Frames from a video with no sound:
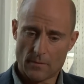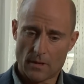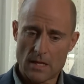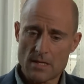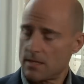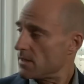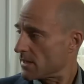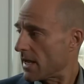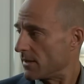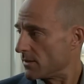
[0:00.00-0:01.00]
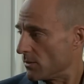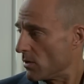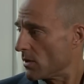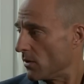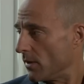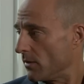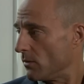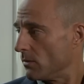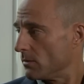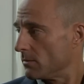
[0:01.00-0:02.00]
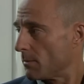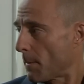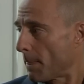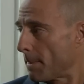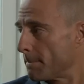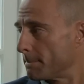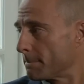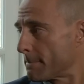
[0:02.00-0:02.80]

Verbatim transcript: easy set to work on, I thought. Yeah.